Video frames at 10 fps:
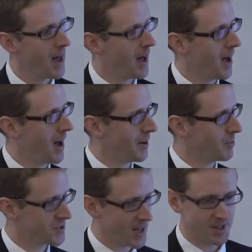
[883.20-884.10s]
Uh, and it
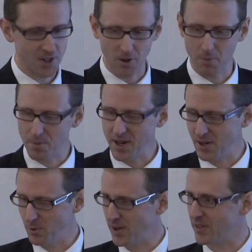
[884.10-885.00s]
was there to
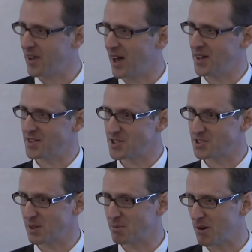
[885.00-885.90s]
compete with an
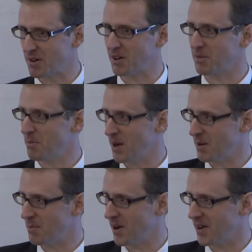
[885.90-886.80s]
existing product
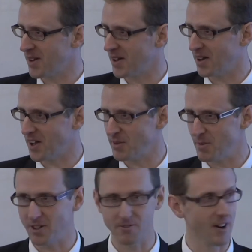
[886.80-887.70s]
made by another
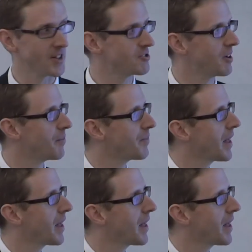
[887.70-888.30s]
manufacturer.